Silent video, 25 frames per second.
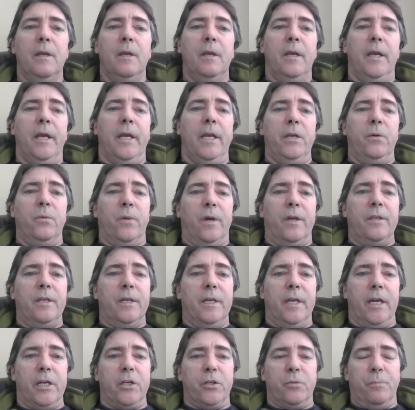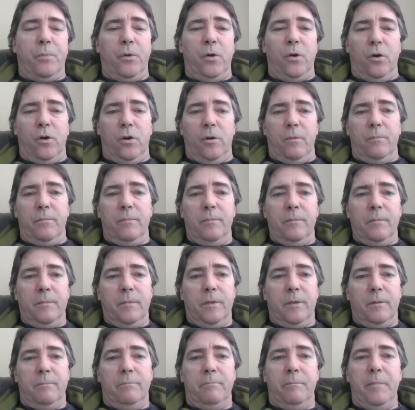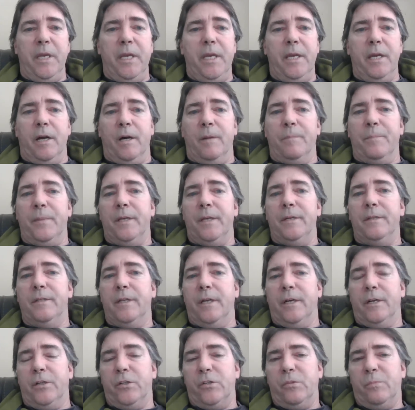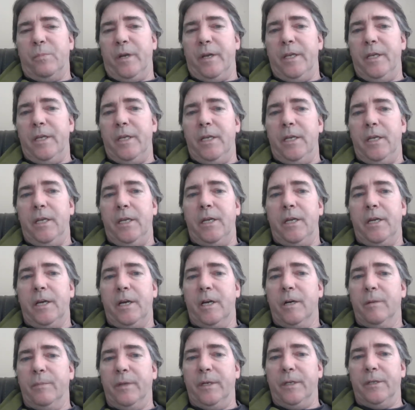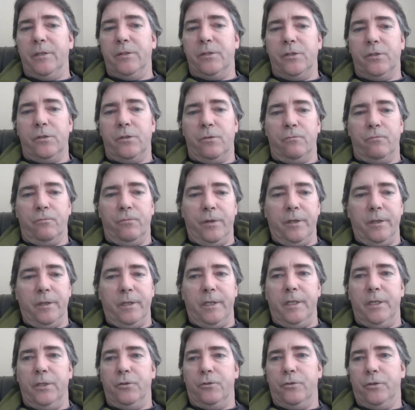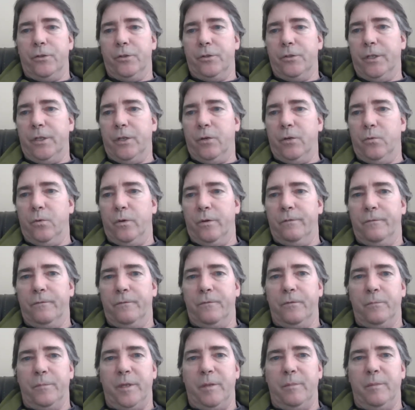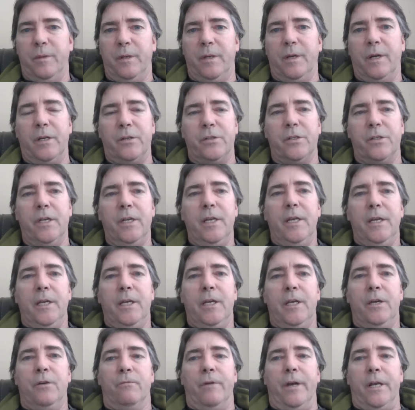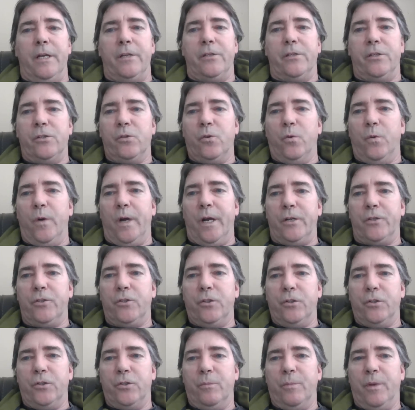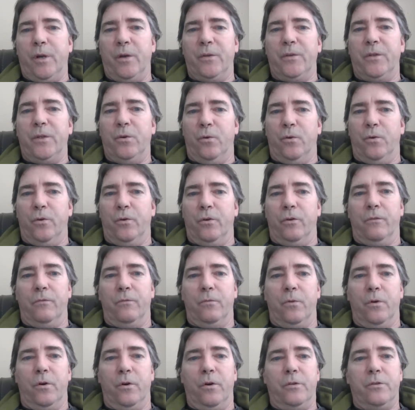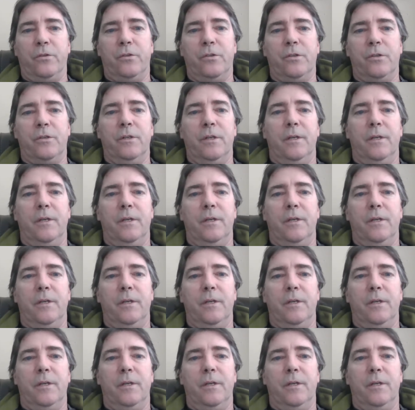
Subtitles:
Anyway, the next poem, Me Up at Does by E. E. Cummings, is a really interesting one for me because it raises questions about the order of words.